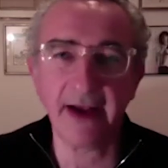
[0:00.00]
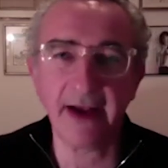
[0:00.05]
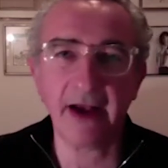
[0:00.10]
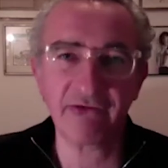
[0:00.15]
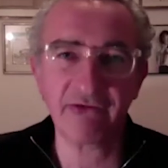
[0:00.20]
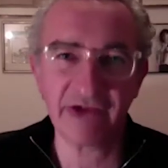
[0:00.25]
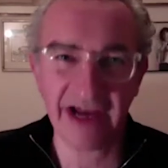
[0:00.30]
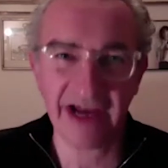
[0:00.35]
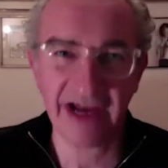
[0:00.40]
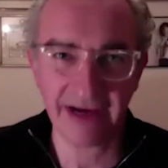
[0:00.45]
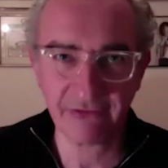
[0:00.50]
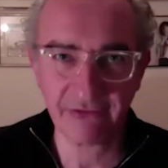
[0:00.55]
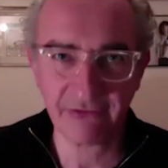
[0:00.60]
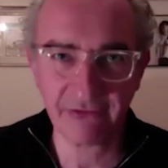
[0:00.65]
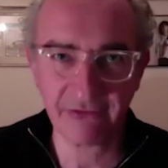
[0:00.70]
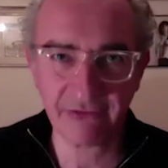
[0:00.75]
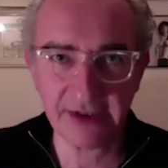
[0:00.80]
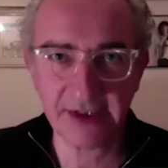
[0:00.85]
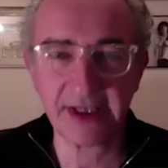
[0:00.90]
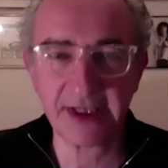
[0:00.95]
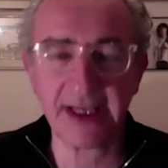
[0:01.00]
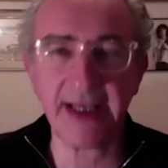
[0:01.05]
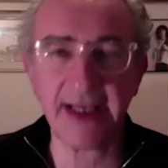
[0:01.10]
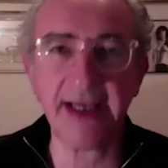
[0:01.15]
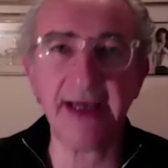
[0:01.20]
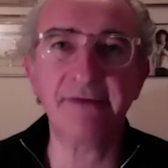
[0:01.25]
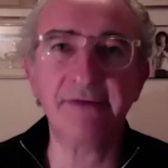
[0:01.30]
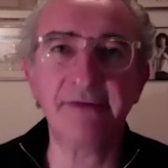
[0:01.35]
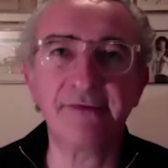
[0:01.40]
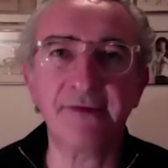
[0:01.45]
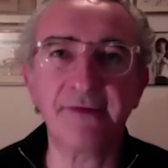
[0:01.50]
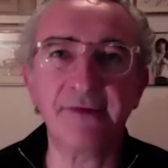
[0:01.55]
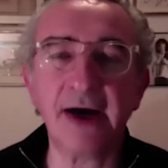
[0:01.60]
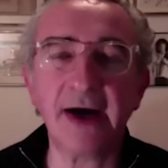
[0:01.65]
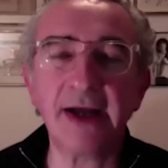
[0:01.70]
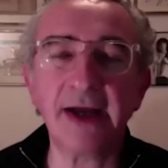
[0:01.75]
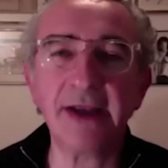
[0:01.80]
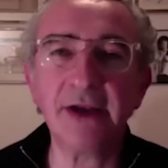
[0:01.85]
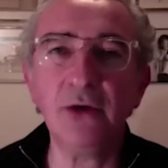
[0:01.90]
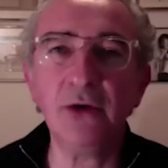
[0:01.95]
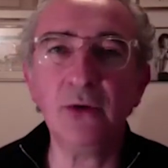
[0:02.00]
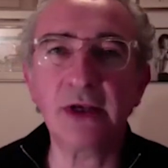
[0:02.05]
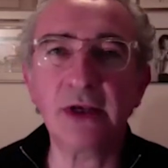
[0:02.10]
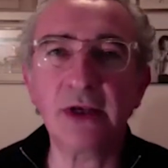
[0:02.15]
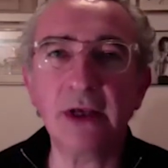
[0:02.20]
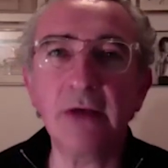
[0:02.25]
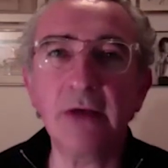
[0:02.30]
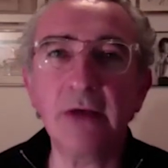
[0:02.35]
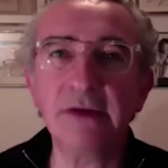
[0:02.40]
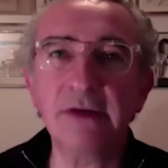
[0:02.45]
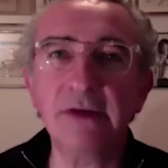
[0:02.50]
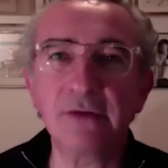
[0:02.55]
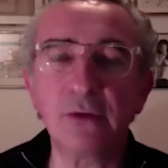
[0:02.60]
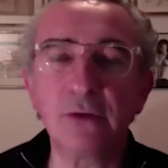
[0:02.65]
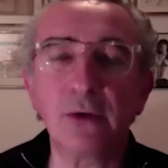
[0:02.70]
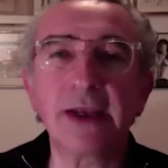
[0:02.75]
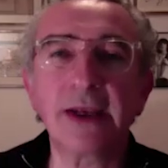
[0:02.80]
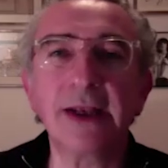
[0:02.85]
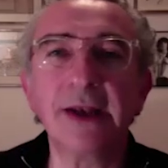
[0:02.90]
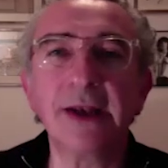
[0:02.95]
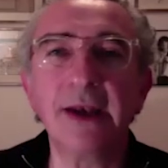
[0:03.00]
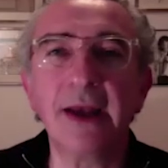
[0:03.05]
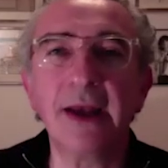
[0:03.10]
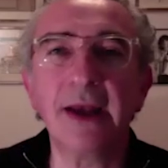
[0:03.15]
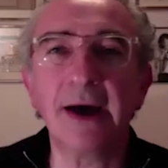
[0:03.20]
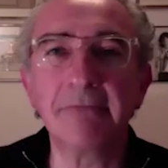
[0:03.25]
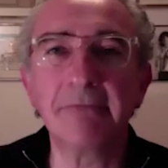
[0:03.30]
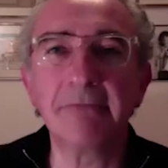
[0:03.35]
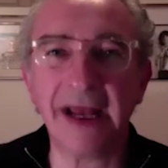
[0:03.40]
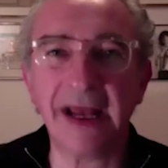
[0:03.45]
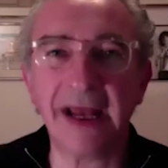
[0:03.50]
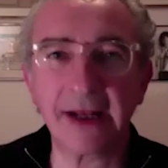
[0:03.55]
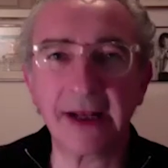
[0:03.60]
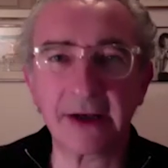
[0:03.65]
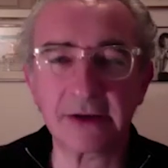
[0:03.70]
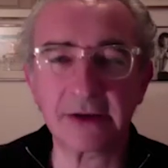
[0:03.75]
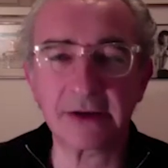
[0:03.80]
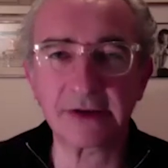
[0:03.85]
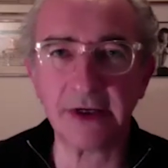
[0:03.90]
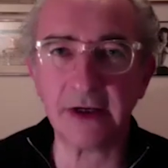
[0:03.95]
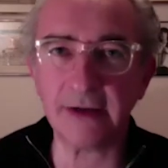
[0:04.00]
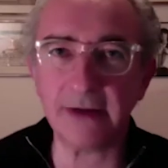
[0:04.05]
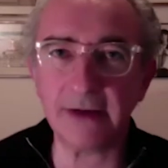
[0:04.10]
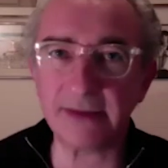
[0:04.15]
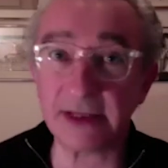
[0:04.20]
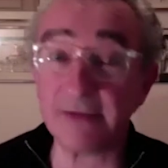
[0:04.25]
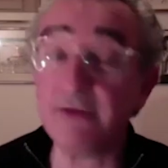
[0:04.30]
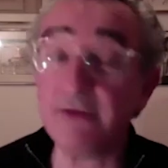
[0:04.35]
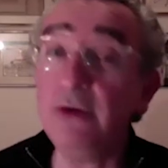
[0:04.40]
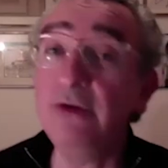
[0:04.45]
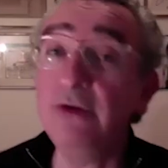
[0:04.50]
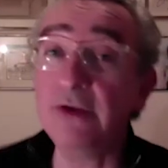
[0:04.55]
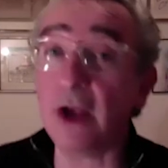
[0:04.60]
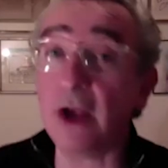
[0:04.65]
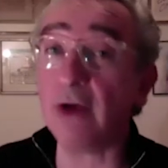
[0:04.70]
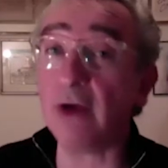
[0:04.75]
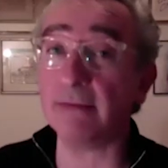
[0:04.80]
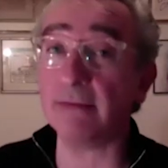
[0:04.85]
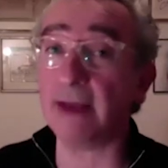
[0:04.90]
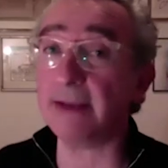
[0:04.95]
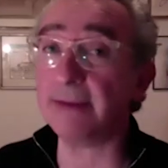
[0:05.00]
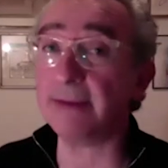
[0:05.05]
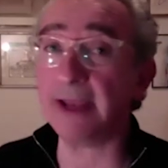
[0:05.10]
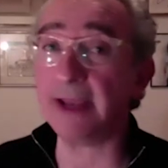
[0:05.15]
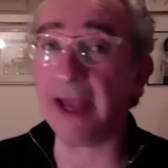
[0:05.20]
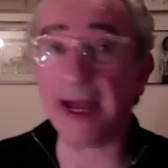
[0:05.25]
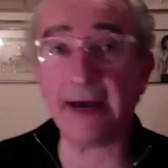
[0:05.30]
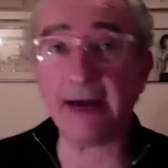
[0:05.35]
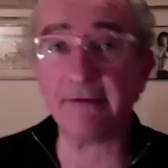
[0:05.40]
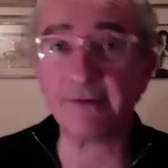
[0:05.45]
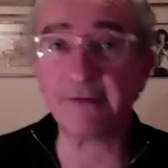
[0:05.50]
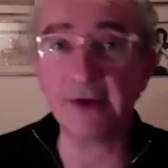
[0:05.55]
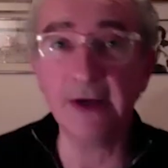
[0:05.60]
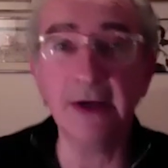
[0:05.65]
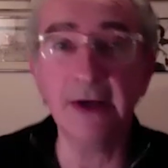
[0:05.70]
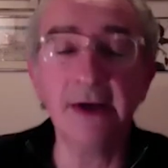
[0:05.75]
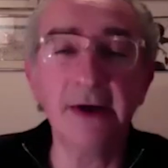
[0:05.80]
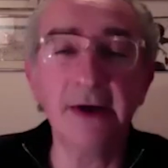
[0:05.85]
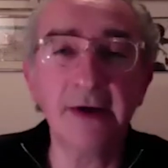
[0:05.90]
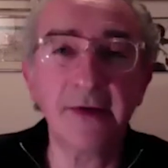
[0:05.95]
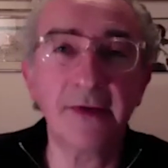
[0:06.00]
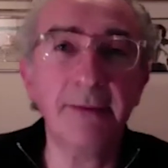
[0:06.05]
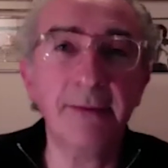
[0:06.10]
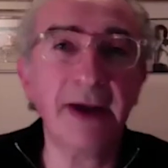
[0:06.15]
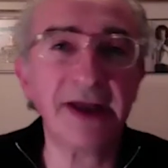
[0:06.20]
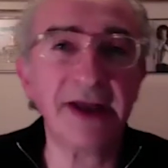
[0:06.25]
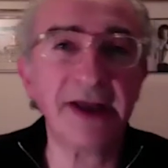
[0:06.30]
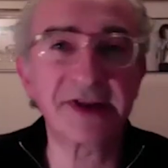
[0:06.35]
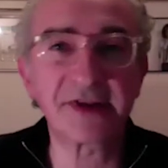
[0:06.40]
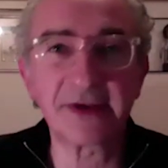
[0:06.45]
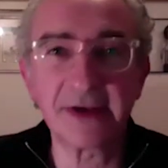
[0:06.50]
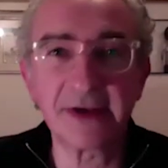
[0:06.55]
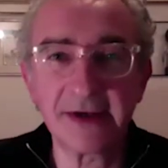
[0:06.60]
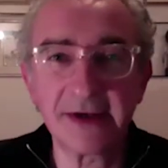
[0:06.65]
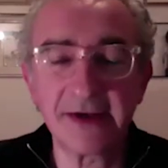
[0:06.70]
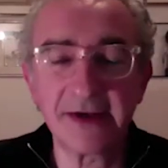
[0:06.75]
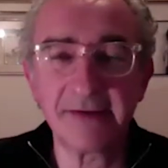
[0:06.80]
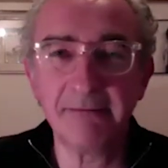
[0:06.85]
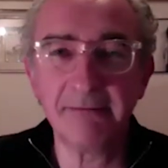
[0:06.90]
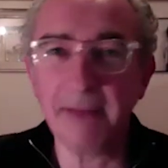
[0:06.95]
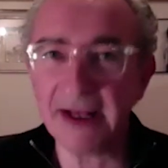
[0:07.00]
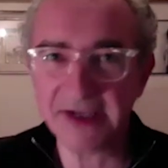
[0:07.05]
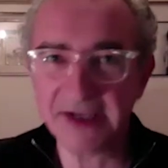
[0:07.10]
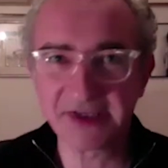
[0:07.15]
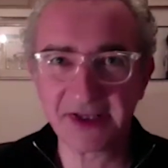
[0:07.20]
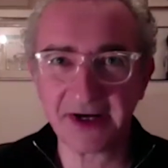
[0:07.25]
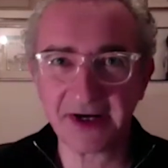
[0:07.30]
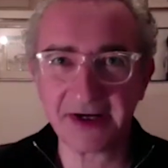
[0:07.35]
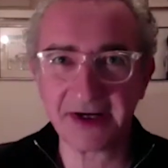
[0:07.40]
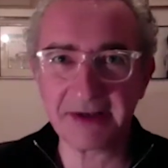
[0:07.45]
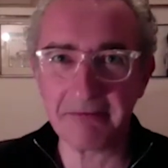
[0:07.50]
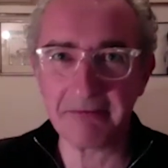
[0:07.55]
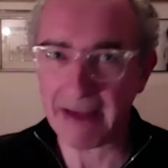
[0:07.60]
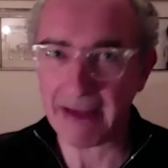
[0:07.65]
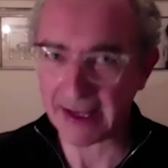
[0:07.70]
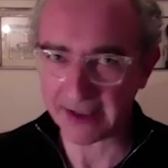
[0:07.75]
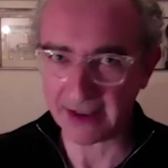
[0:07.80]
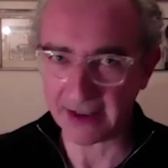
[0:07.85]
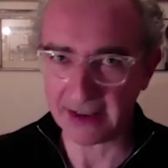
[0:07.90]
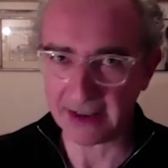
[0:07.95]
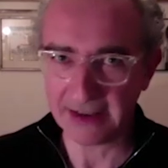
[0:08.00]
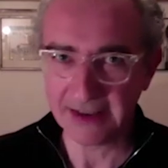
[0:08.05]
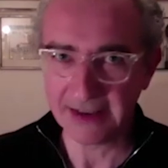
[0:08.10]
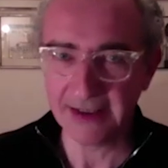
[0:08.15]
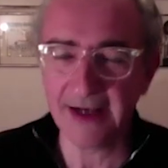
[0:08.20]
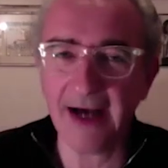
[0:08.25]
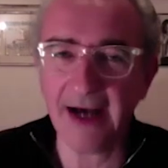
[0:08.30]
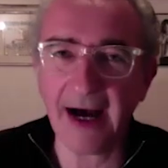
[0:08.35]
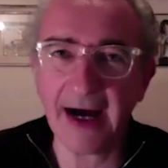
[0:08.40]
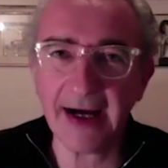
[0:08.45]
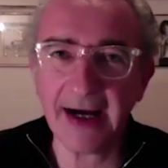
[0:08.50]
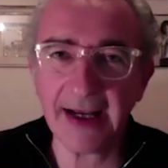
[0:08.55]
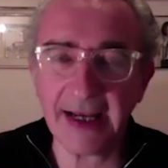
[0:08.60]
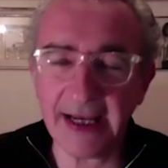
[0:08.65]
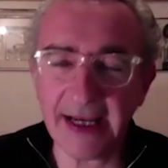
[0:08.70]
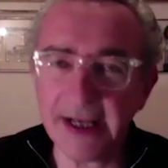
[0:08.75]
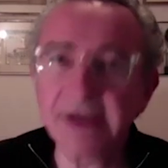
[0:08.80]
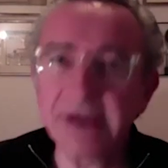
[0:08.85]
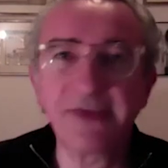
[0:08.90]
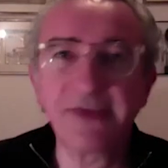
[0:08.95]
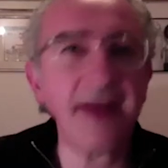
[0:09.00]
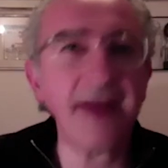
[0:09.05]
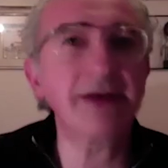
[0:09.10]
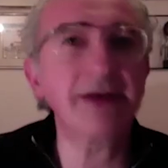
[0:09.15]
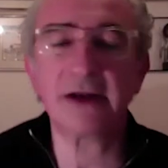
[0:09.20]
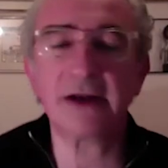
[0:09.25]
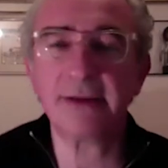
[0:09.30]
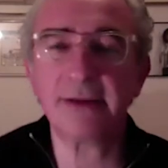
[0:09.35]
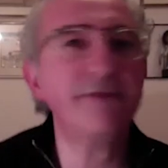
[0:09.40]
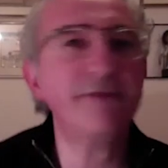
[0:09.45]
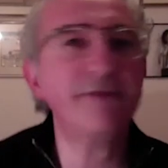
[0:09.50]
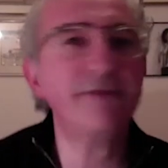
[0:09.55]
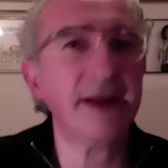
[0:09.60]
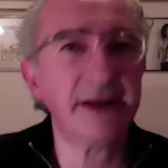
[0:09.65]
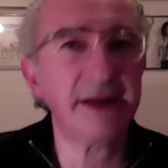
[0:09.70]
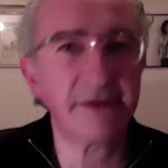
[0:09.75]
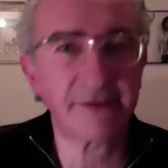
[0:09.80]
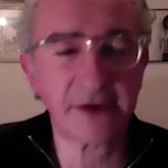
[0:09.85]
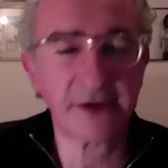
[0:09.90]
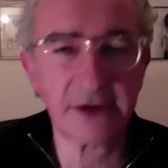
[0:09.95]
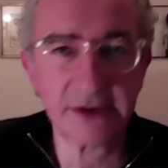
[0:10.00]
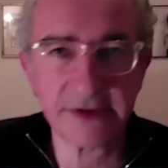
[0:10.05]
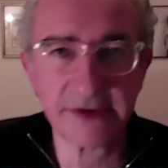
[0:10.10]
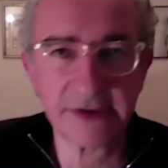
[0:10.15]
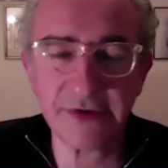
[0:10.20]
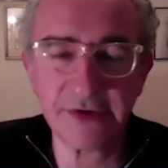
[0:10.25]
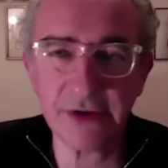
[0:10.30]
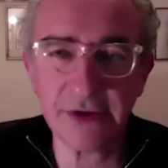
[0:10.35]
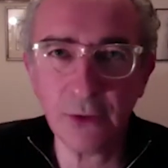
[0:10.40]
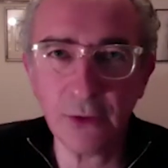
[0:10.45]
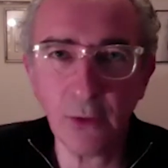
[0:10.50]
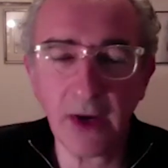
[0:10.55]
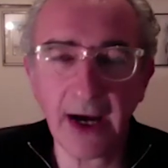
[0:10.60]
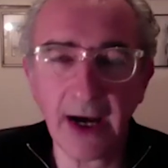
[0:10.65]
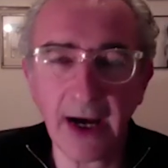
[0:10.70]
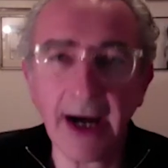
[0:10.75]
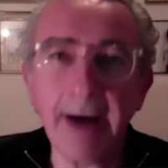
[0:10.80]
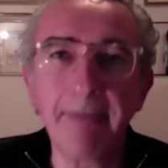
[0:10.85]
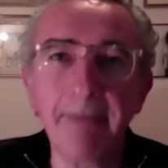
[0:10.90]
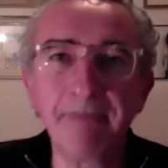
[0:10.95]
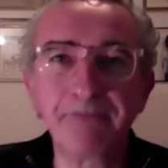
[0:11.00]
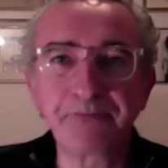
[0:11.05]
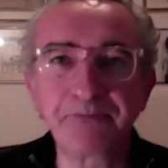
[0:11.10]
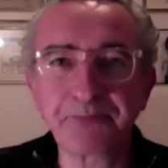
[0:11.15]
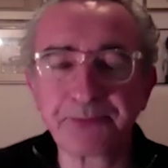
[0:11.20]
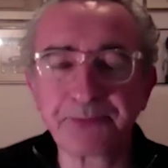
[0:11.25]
a reference, if uh, you can only talk in uh, medical terms, if you don't maybe have the best bedside manner, uh, it's then going to be very difficult to um,